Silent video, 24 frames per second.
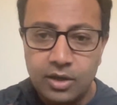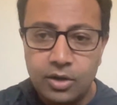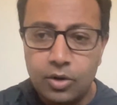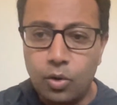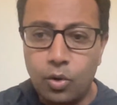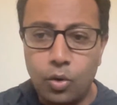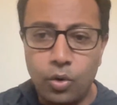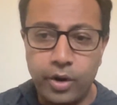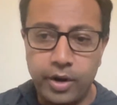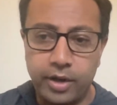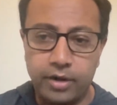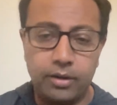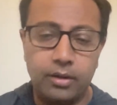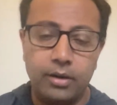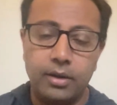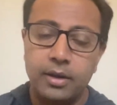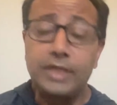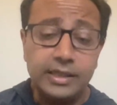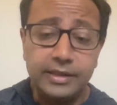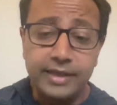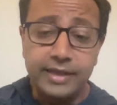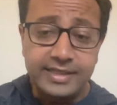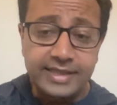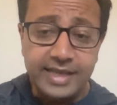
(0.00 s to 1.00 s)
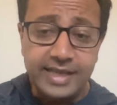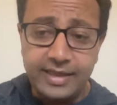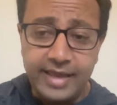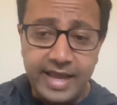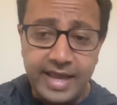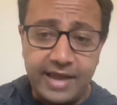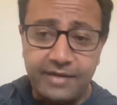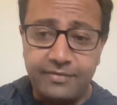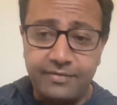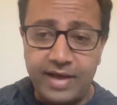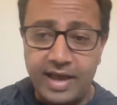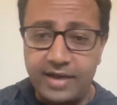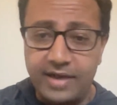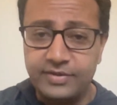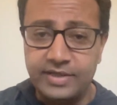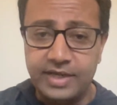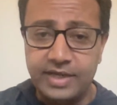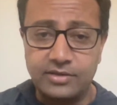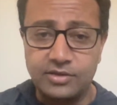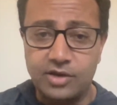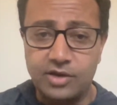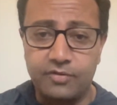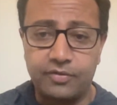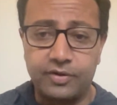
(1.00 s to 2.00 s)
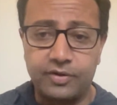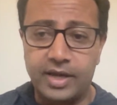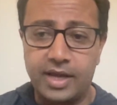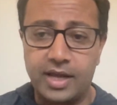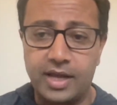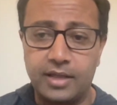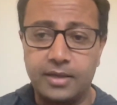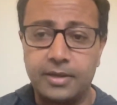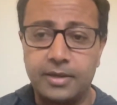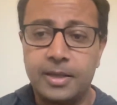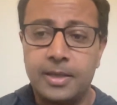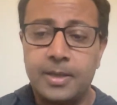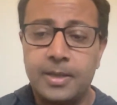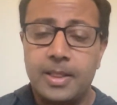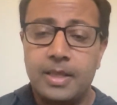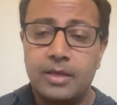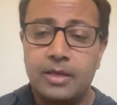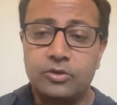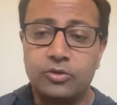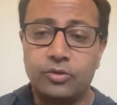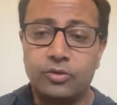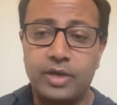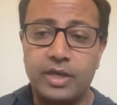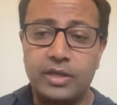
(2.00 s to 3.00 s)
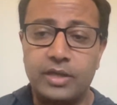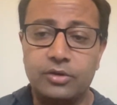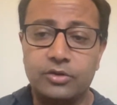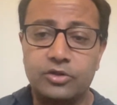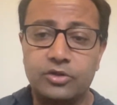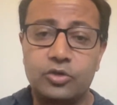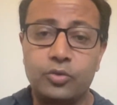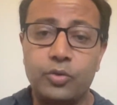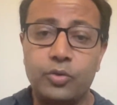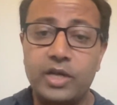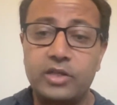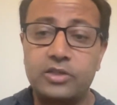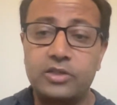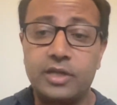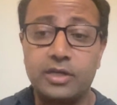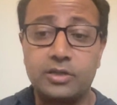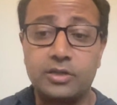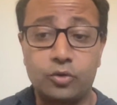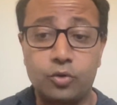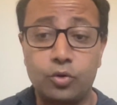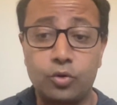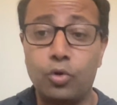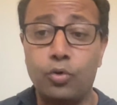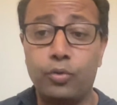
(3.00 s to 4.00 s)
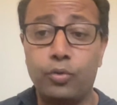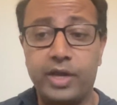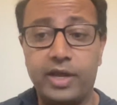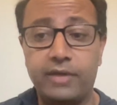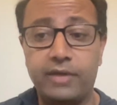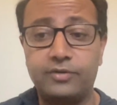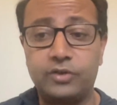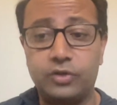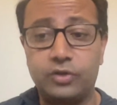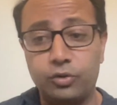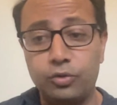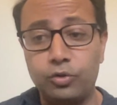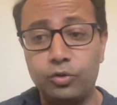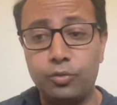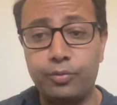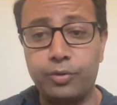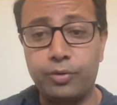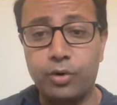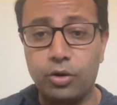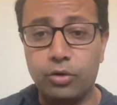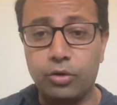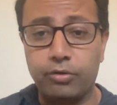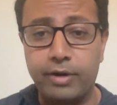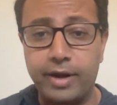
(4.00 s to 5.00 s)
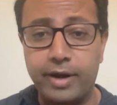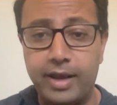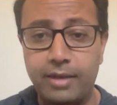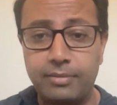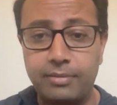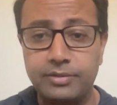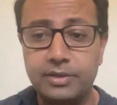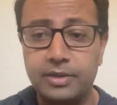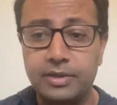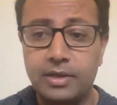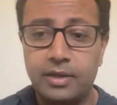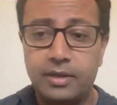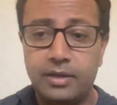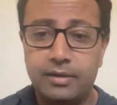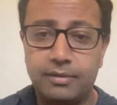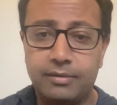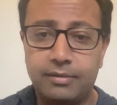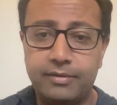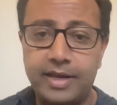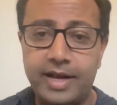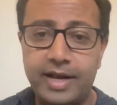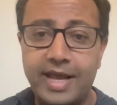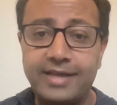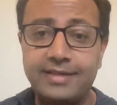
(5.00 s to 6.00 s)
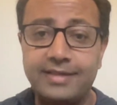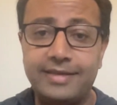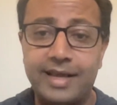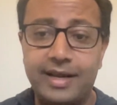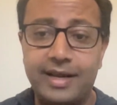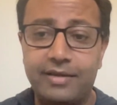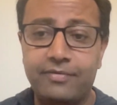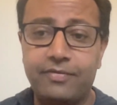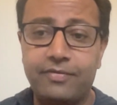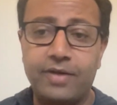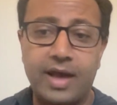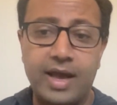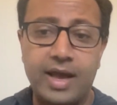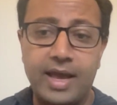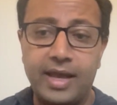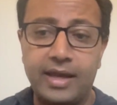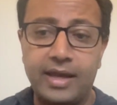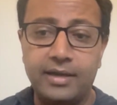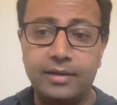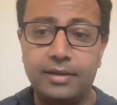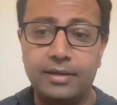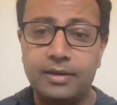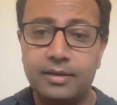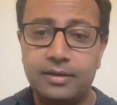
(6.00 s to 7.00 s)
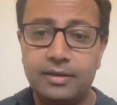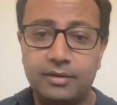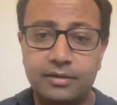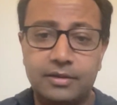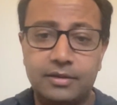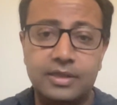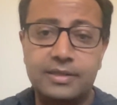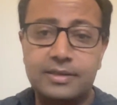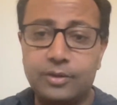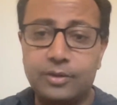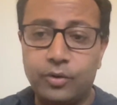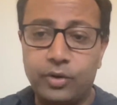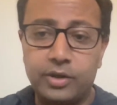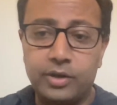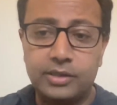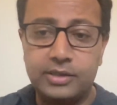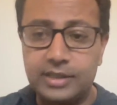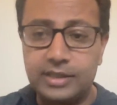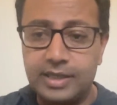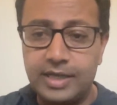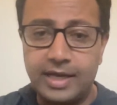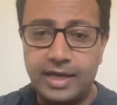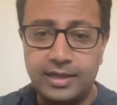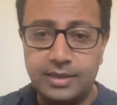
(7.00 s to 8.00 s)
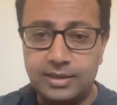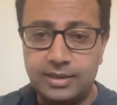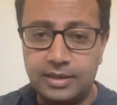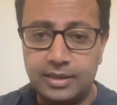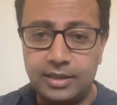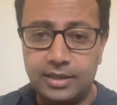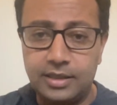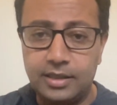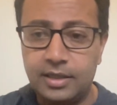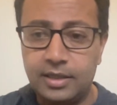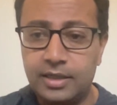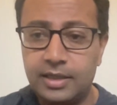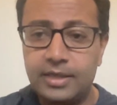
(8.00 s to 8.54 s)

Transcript: oil. Let's say they have 5 cents off a gallon. So then the switch says, cool, we have 2 programs that identified this loyalty ID